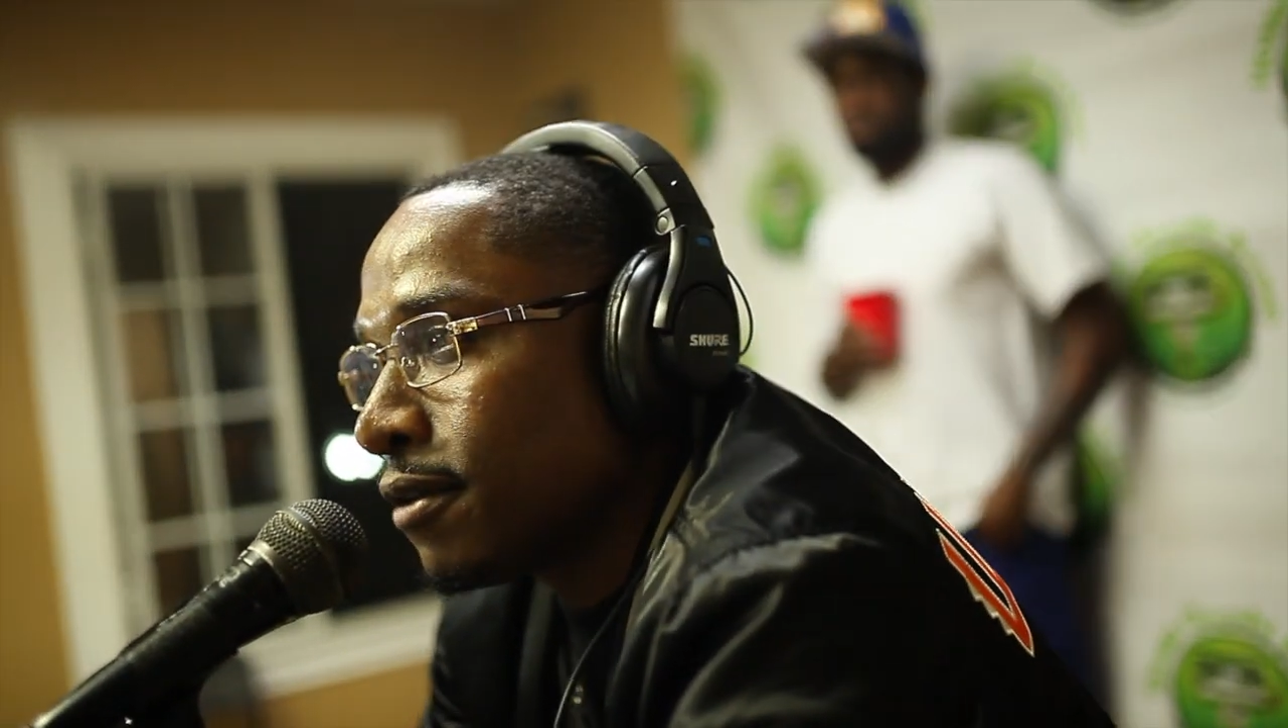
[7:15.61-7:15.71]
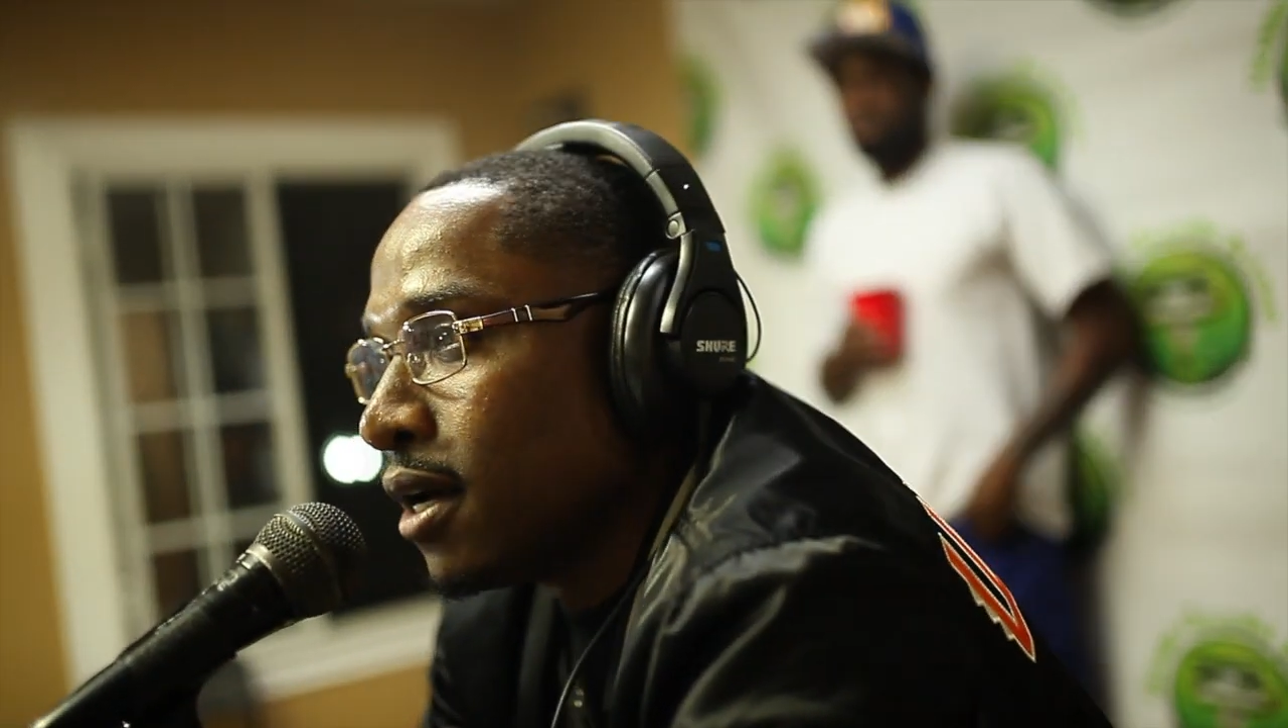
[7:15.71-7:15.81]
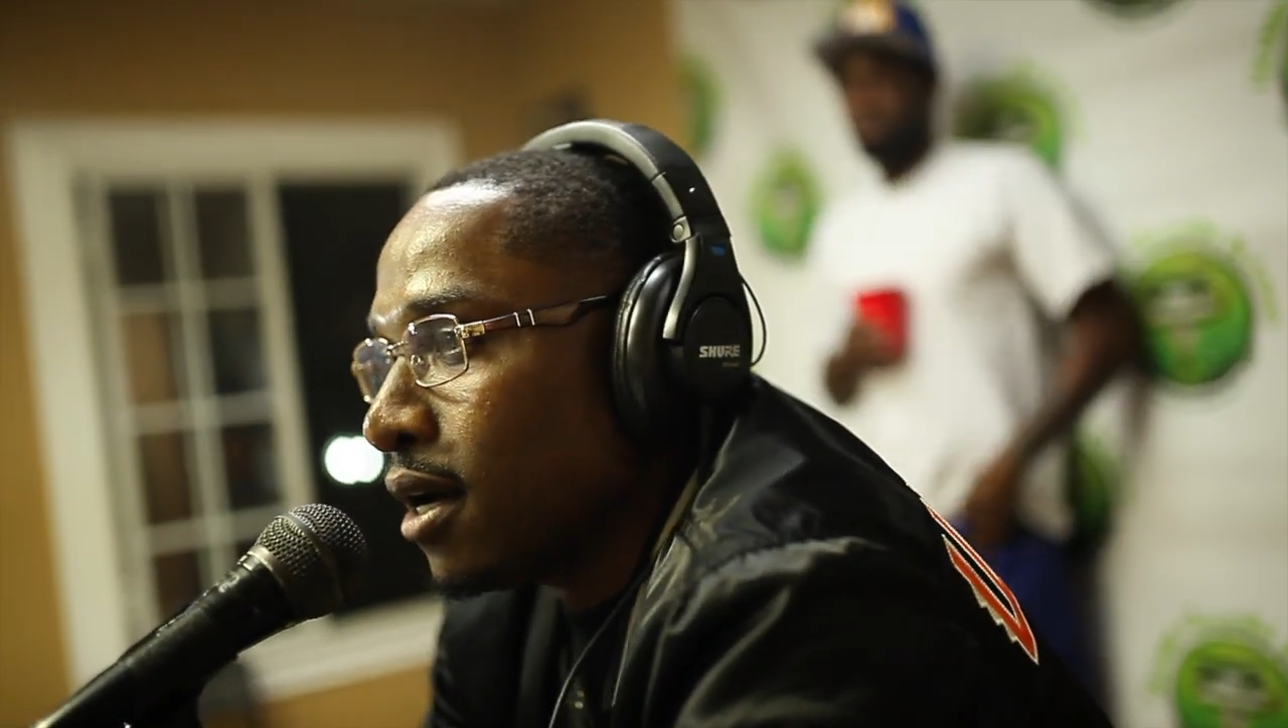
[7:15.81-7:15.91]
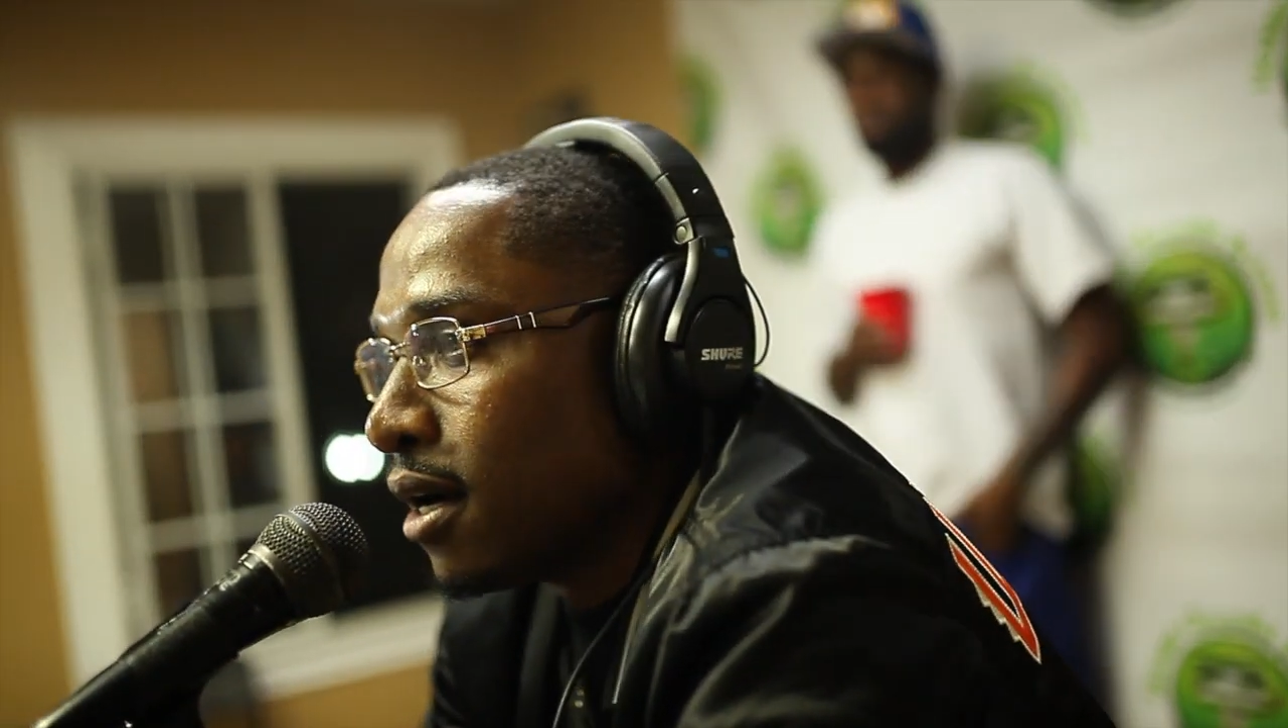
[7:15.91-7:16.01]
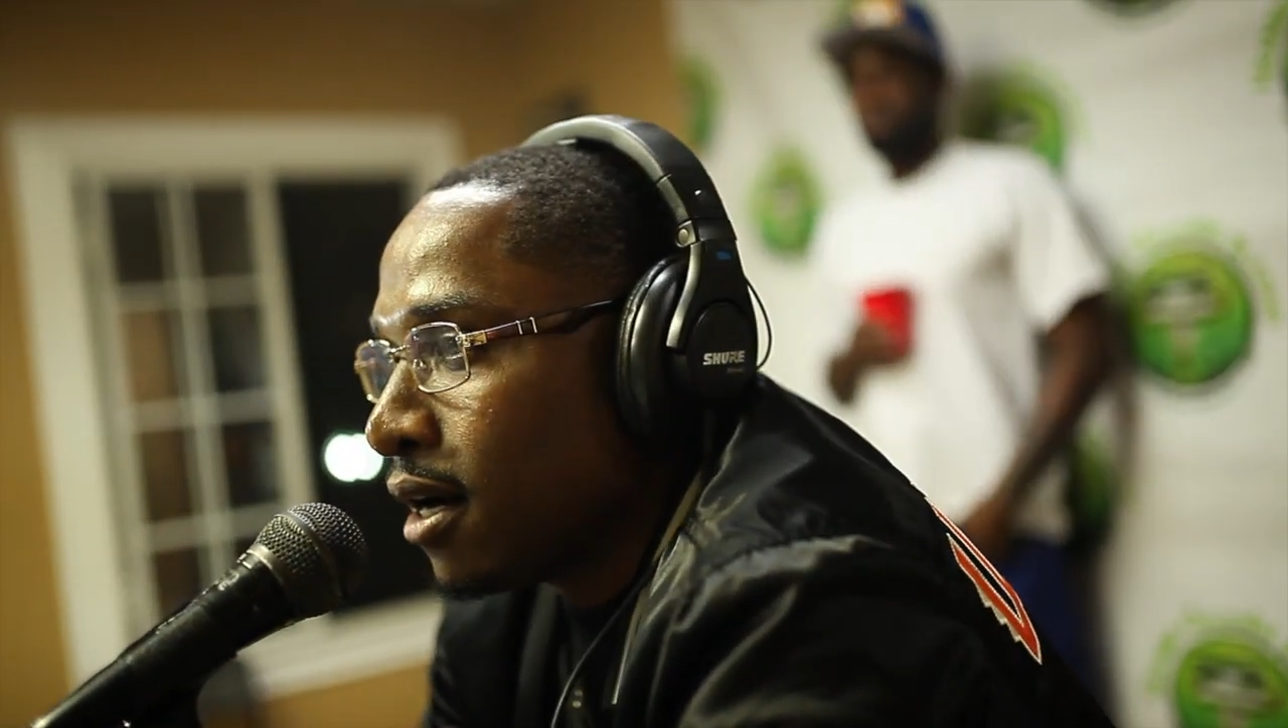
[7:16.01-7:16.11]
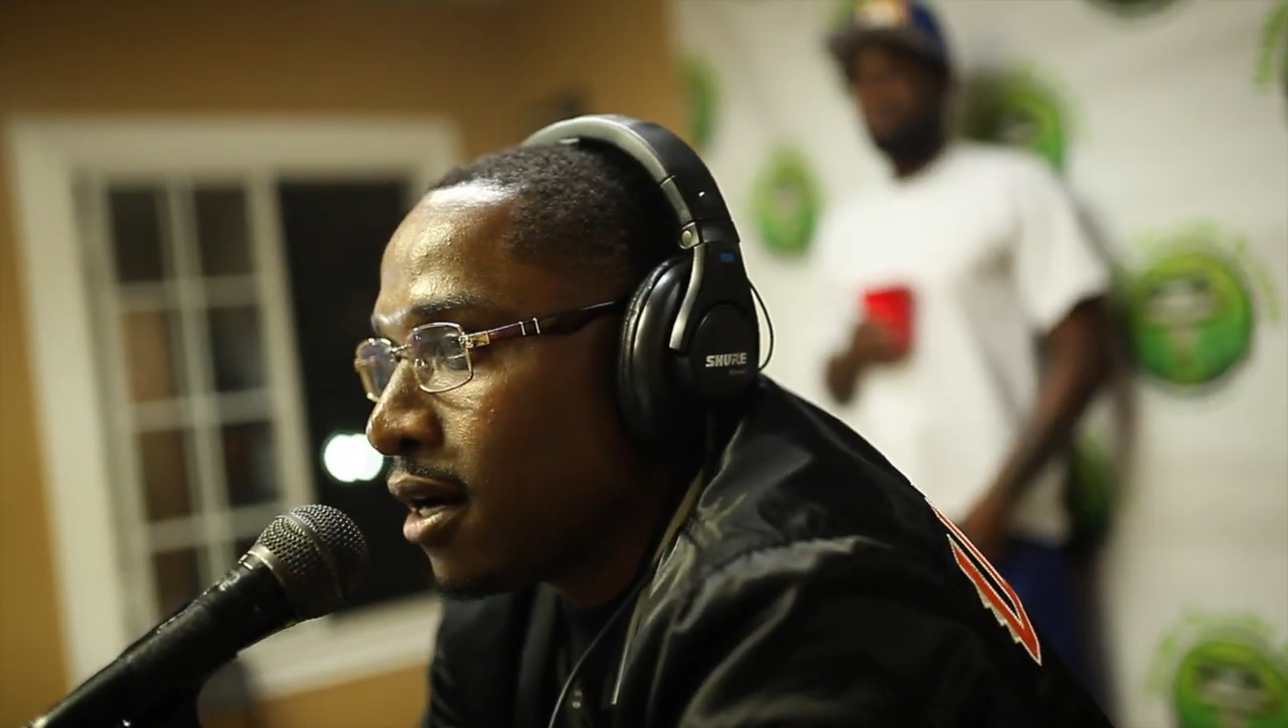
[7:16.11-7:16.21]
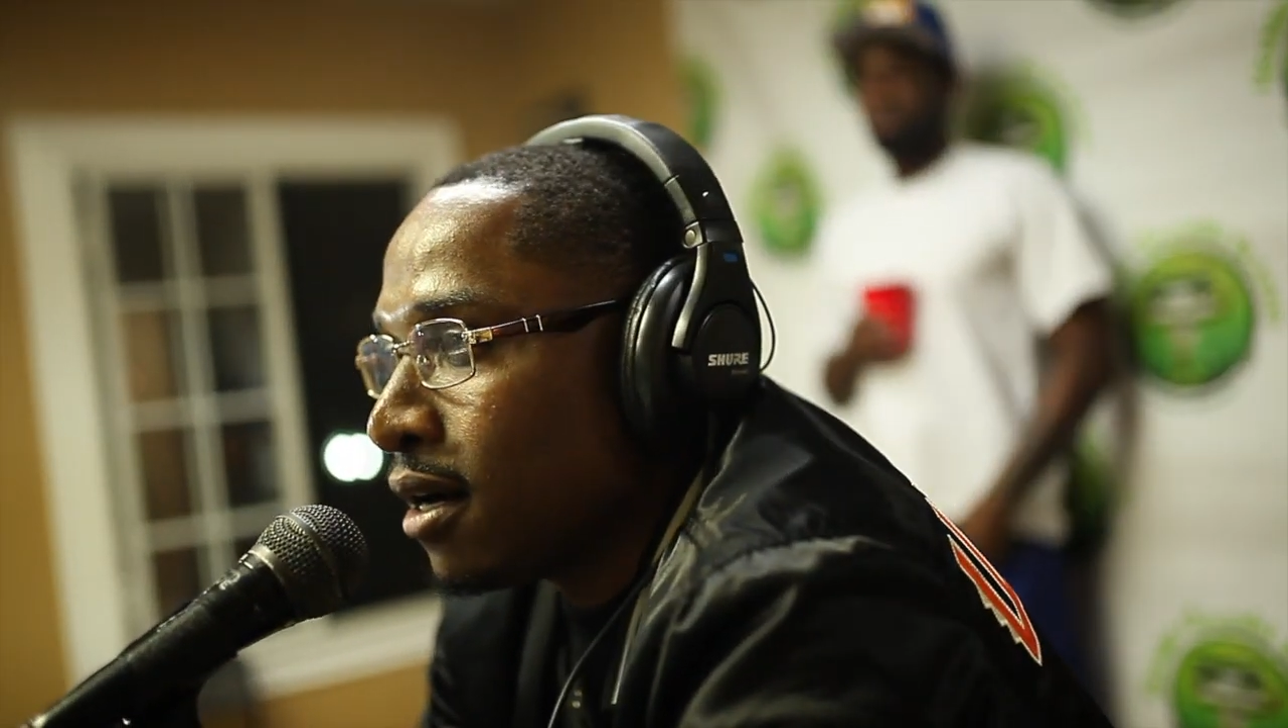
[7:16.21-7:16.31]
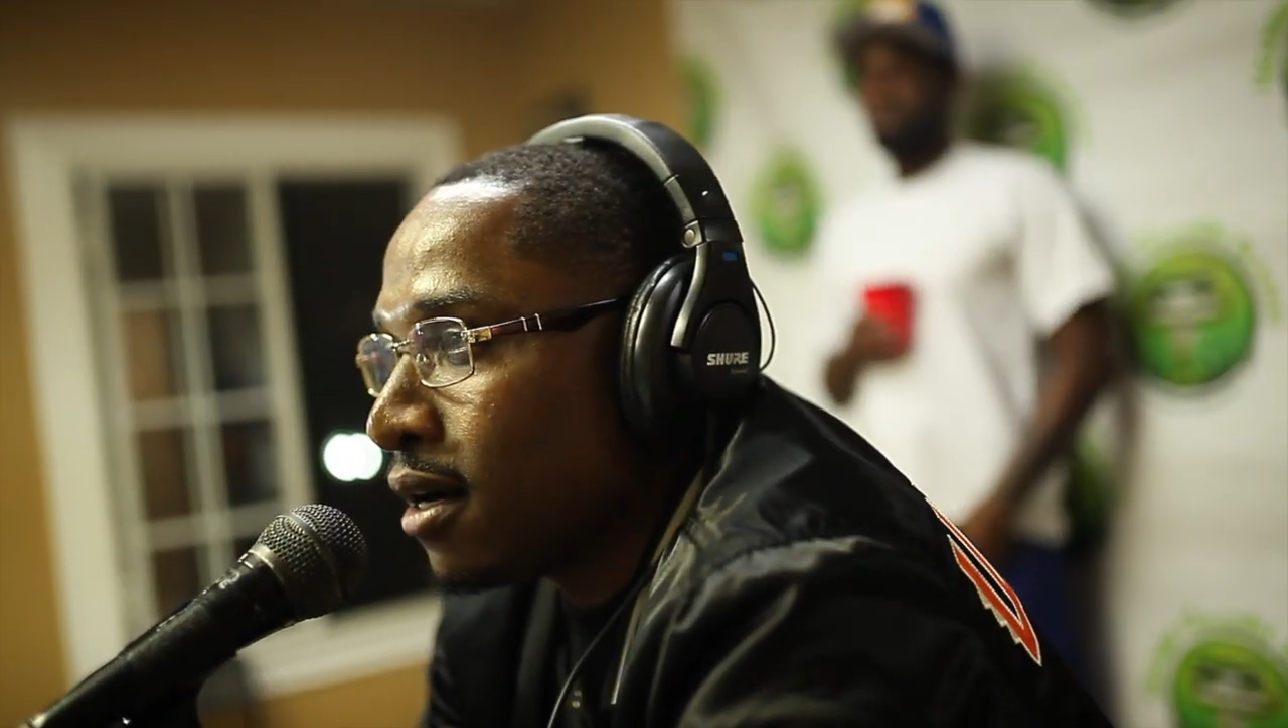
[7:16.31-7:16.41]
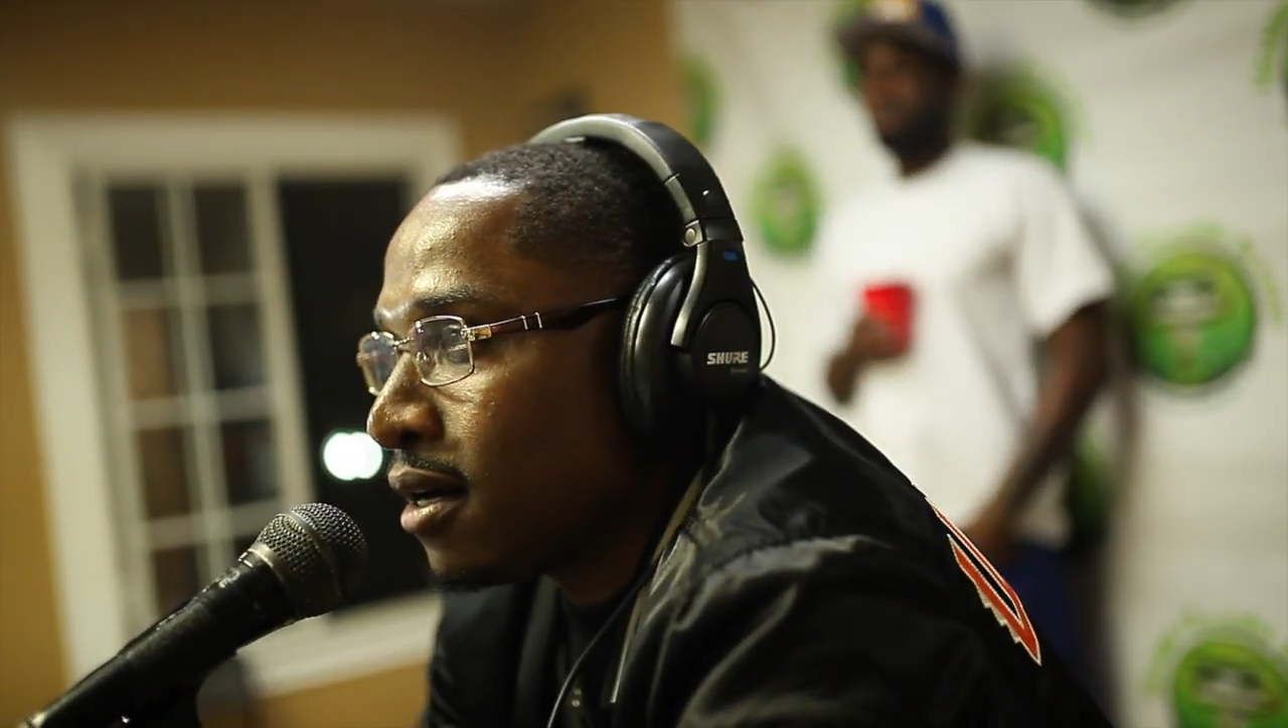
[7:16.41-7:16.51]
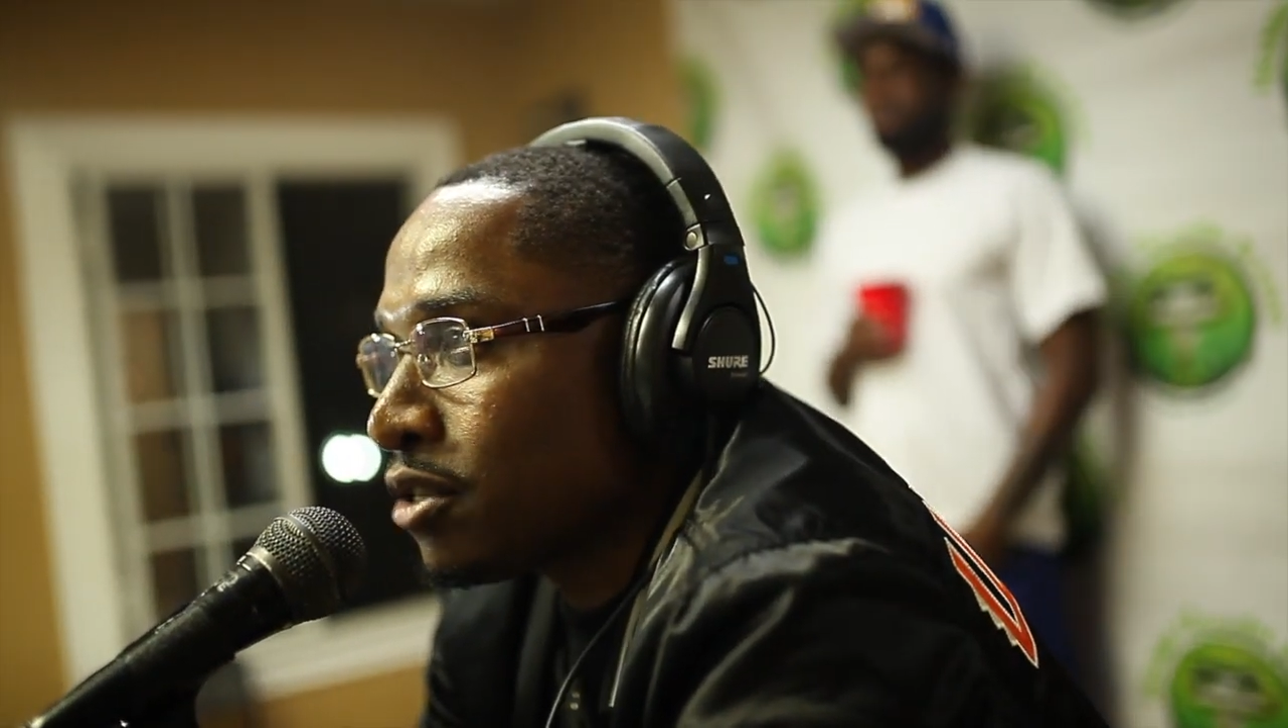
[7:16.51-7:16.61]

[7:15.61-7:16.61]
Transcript: Yeah.